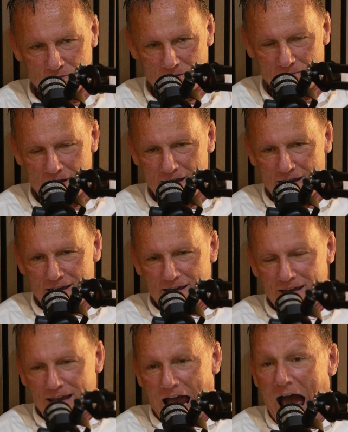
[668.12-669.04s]
problem.
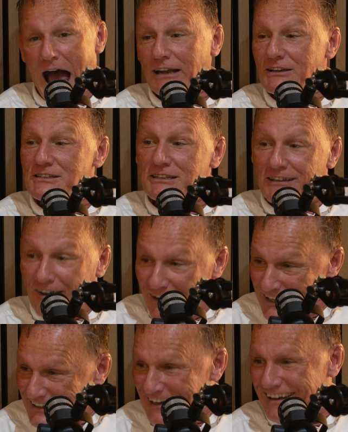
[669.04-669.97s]
And it's
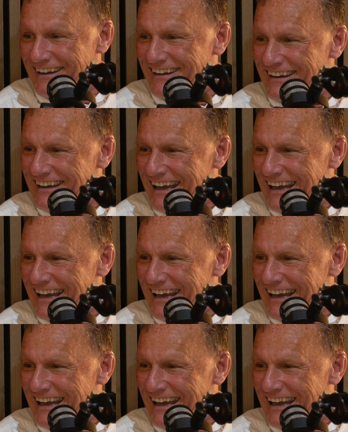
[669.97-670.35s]
likely,